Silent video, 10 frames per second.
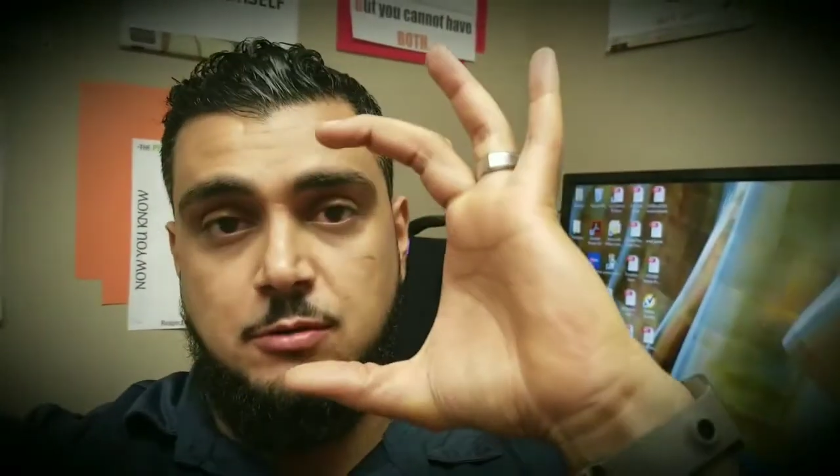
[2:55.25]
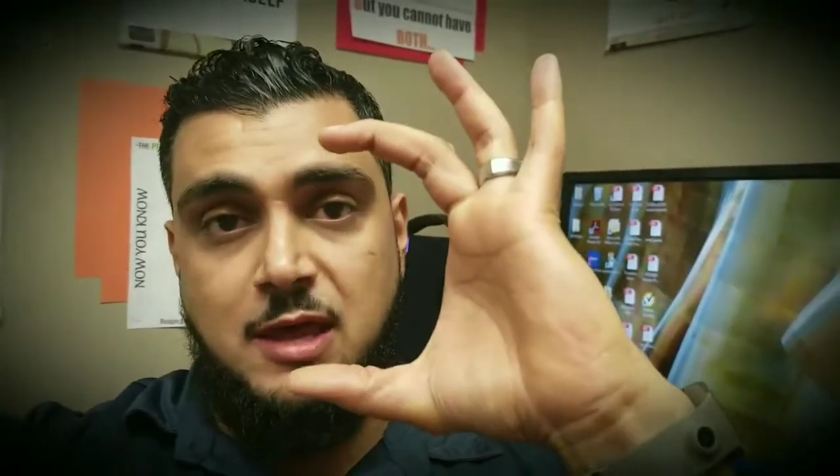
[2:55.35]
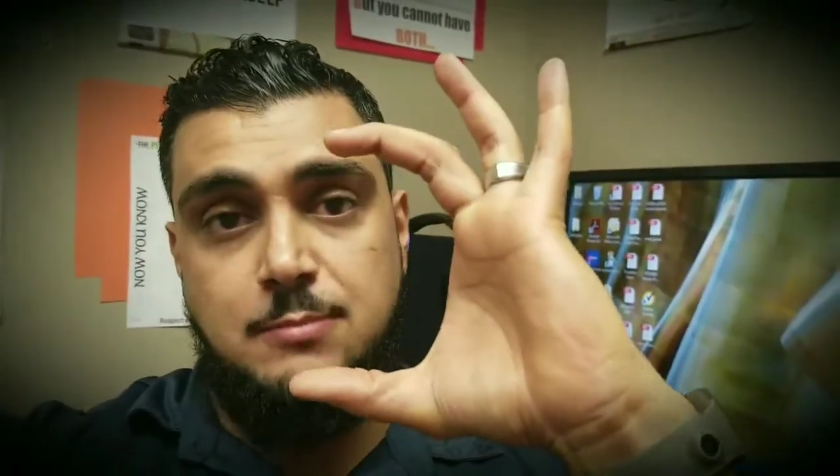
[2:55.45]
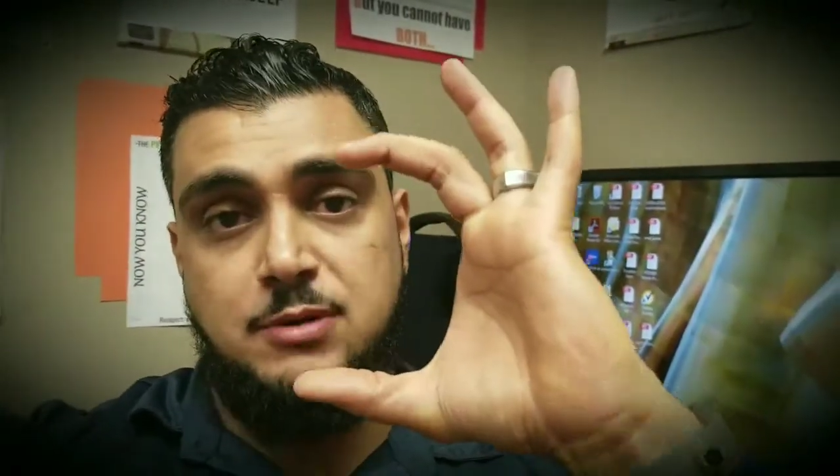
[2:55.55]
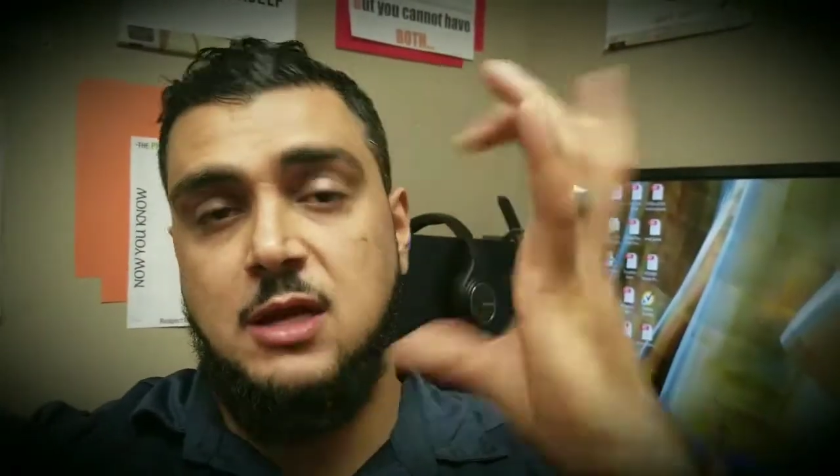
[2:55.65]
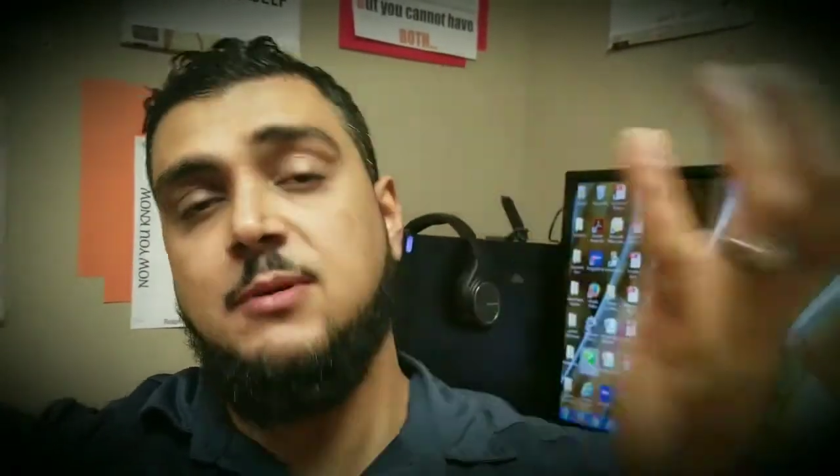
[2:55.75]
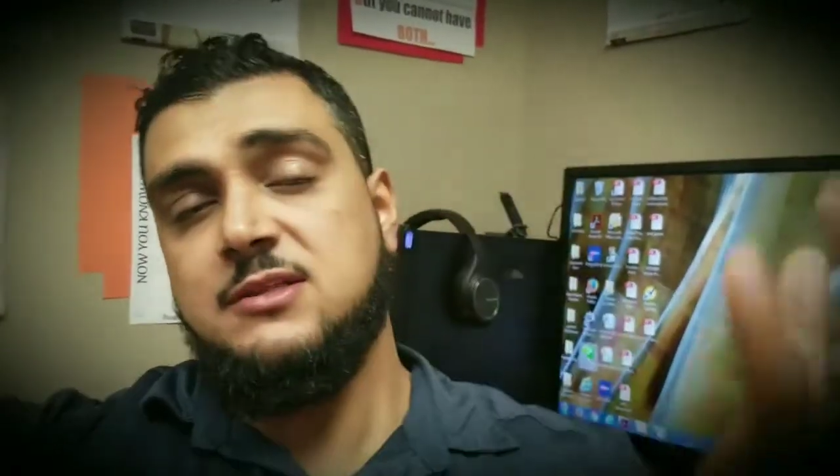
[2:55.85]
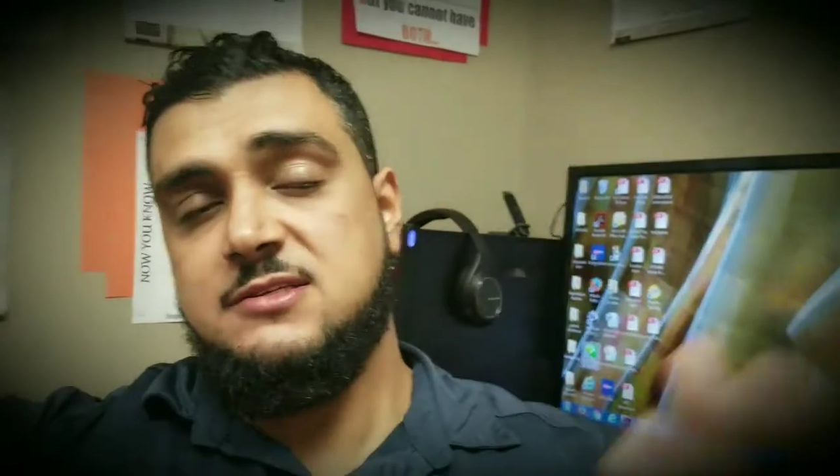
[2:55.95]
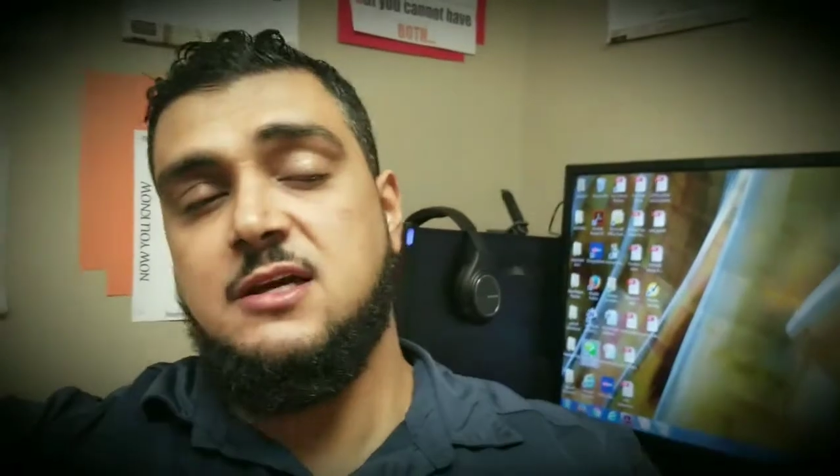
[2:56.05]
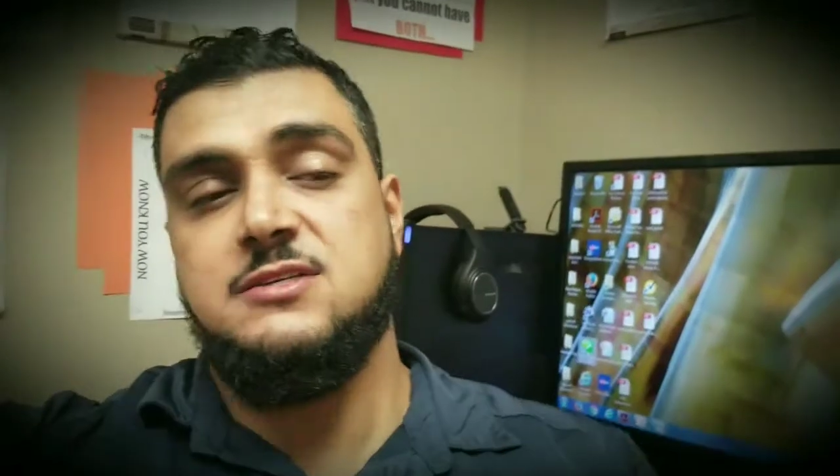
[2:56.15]
that big, about
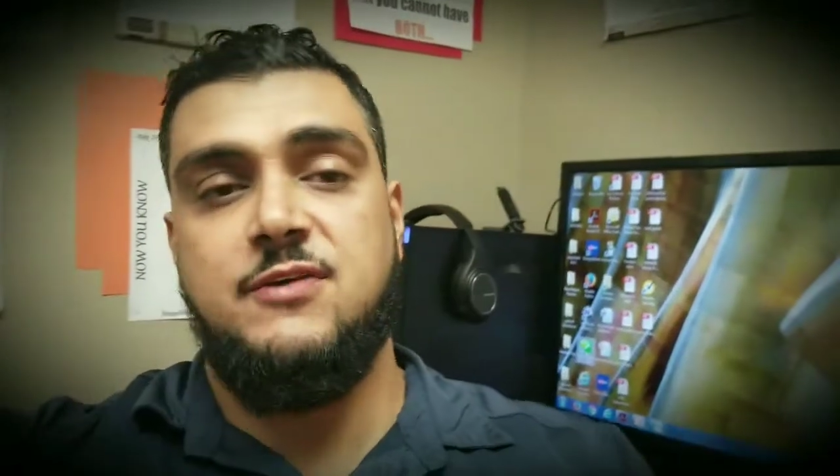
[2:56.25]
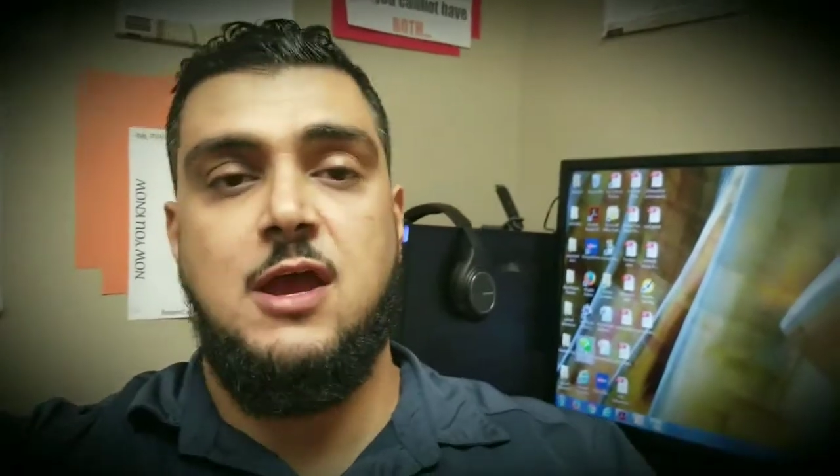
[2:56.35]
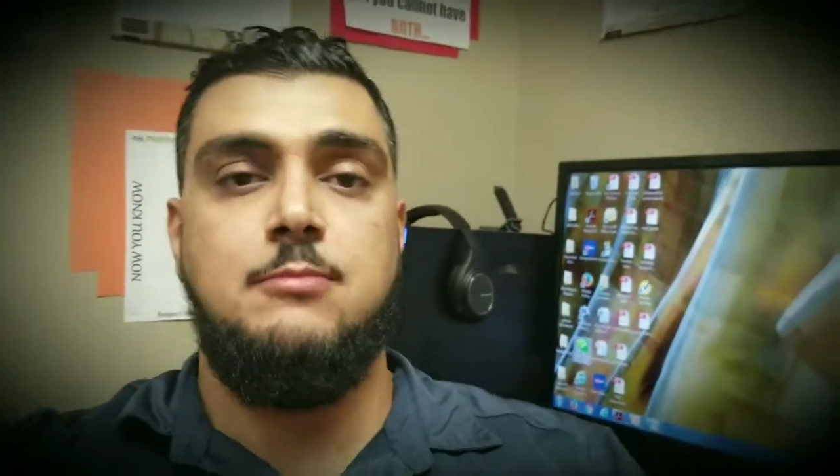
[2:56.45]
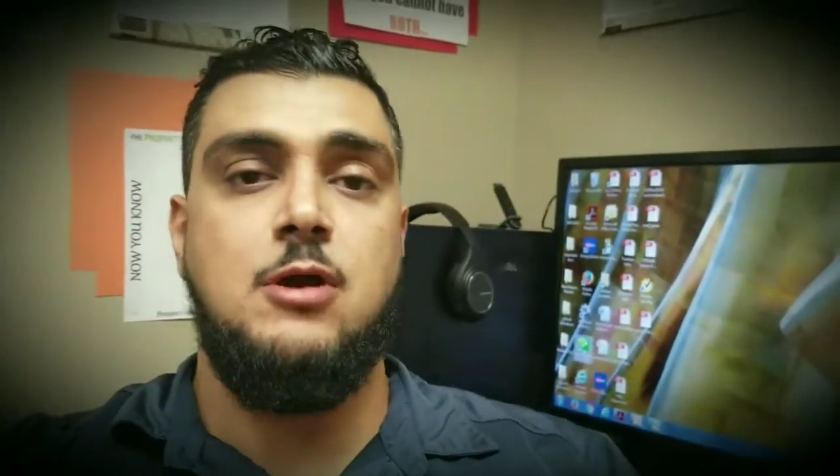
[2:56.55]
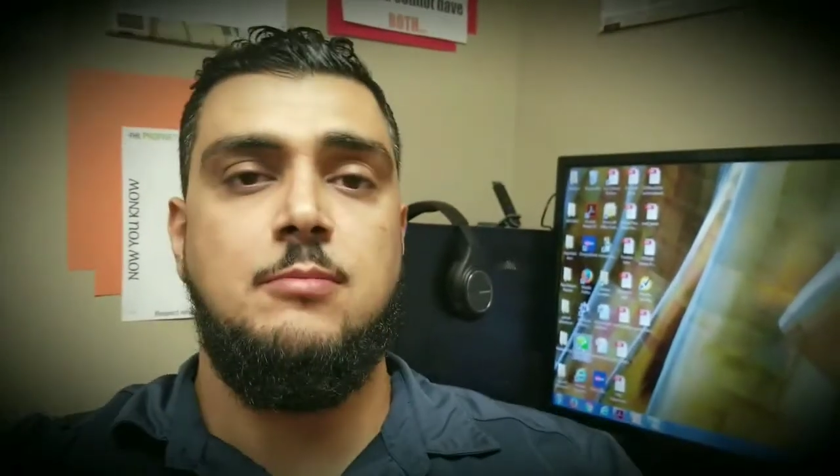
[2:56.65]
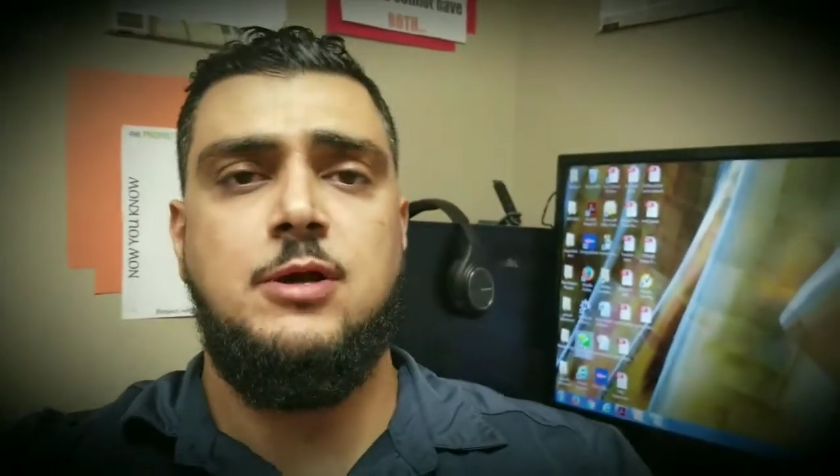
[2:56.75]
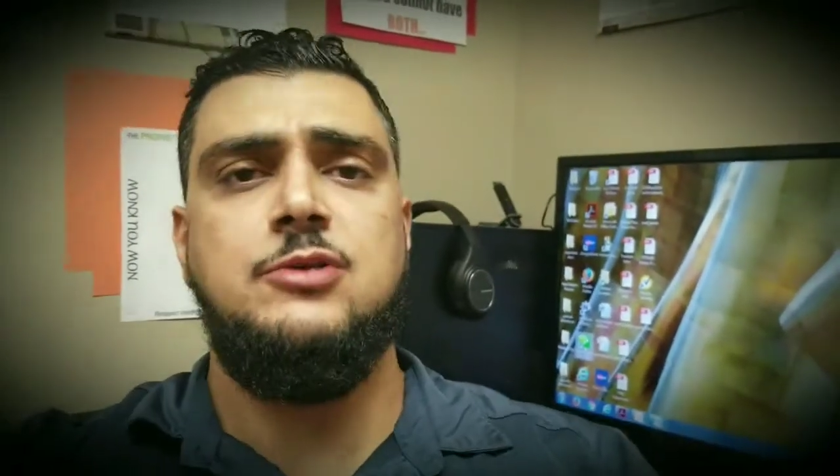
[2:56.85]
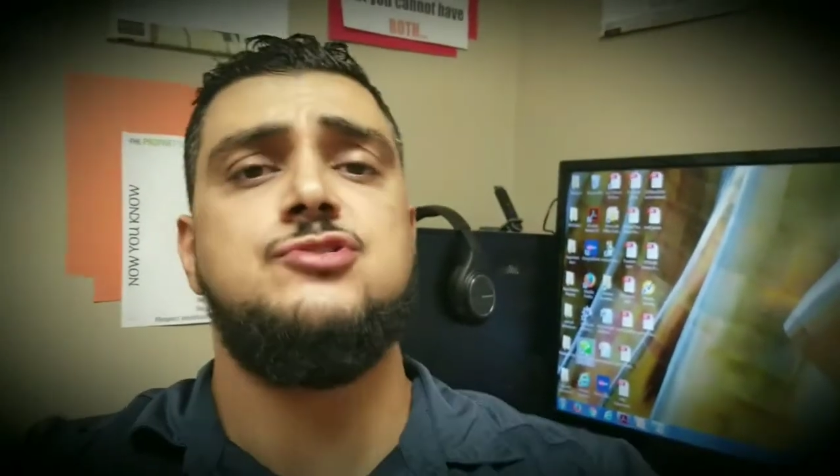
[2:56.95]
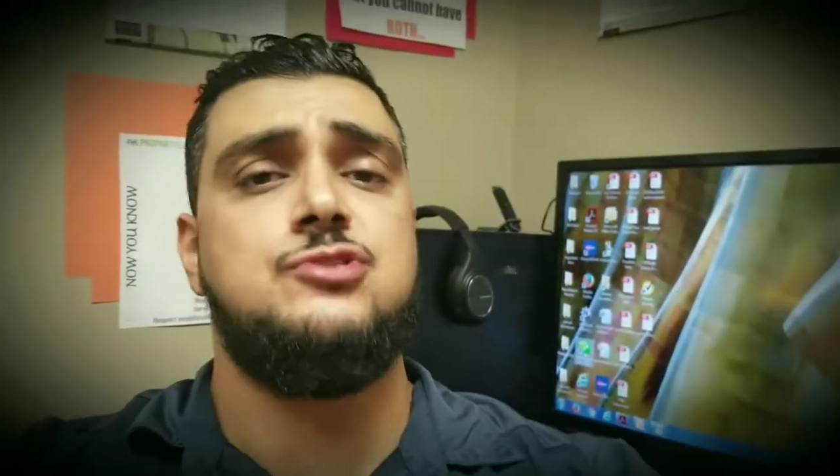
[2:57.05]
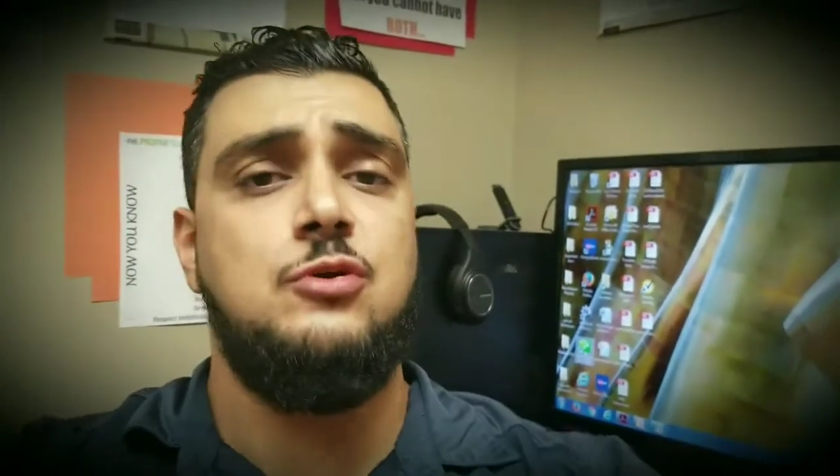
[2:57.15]
the size of a hamburger bun.
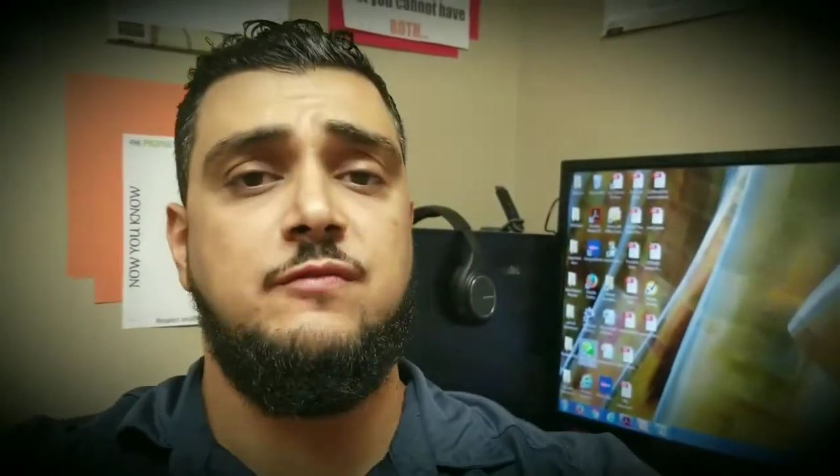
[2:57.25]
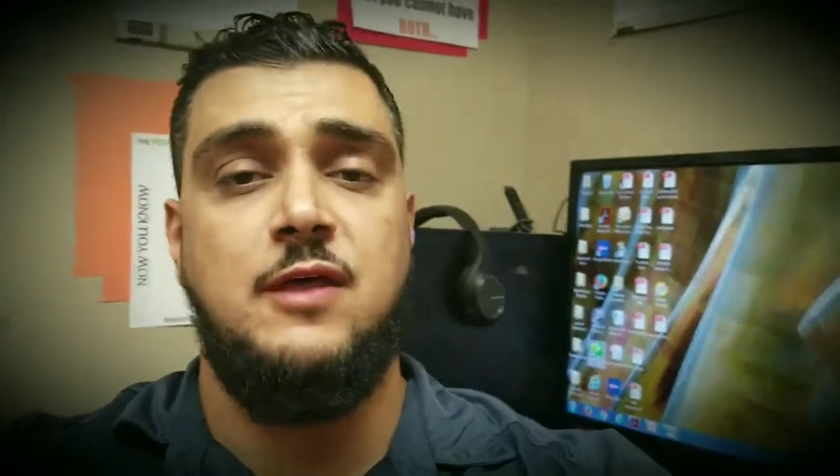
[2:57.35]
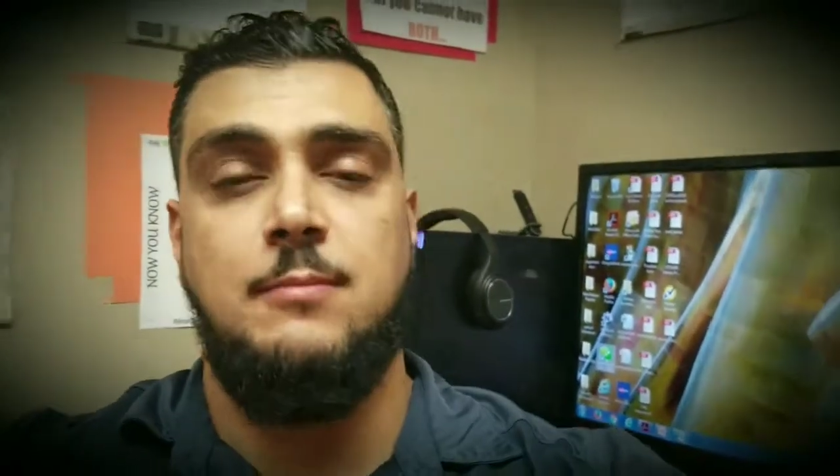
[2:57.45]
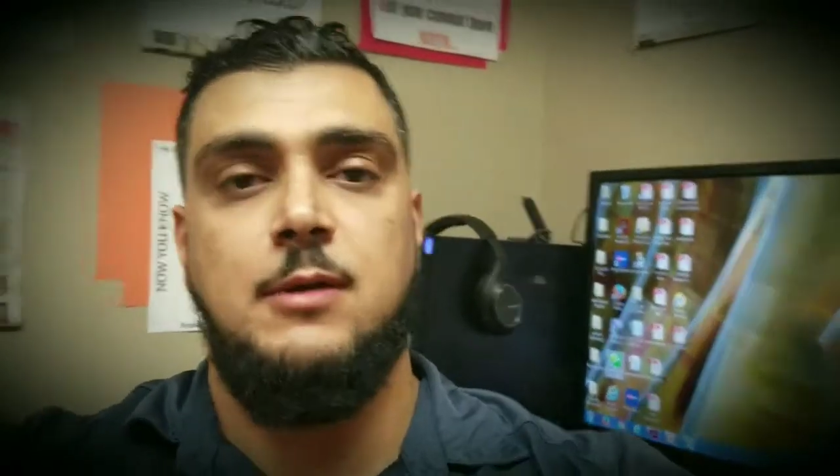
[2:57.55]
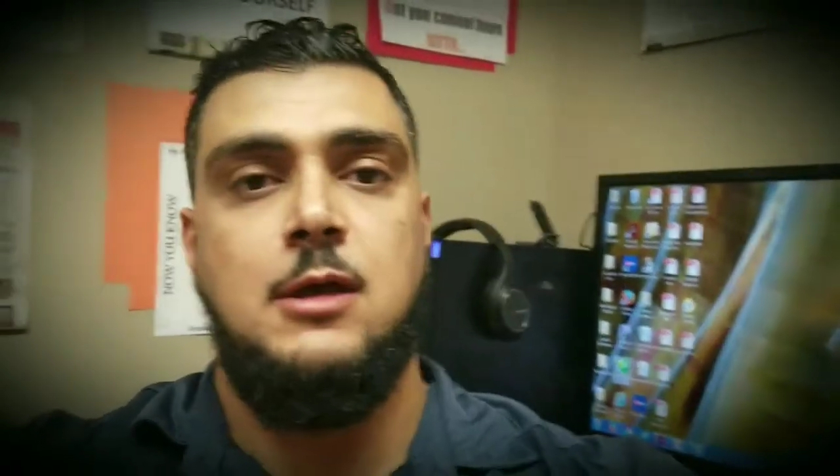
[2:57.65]
Use 2 of them.